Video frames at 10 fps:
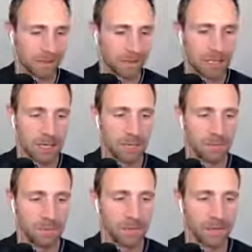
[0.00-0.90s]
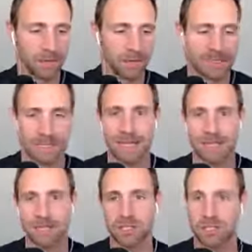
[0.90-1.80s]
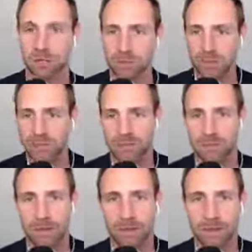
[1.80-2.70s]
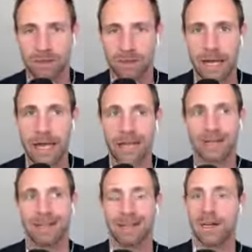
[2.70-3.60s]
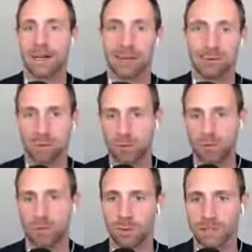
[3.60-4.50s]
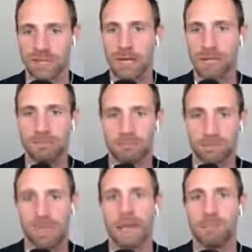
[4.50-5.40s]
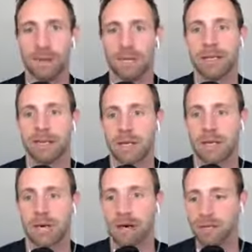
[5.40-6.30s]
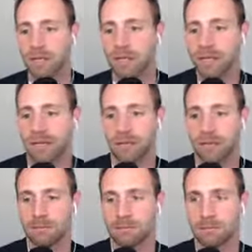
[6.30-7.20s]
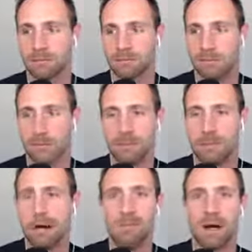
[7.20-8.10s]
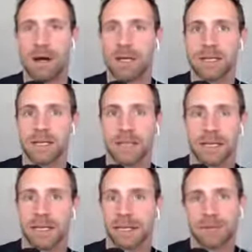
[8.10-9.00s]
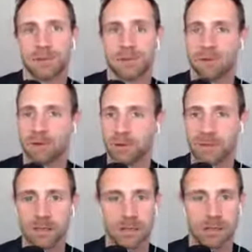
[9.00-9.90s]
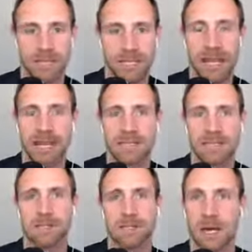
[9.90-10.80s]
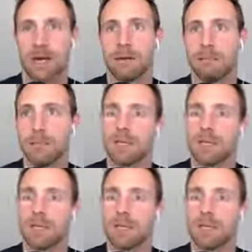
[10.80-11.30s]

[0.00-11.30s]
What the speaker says: But that's the general gist of like how to get that kind of Rolls-Royce type campaign kicked off. I mean, pop buys and things like those are free. It's gas and your time.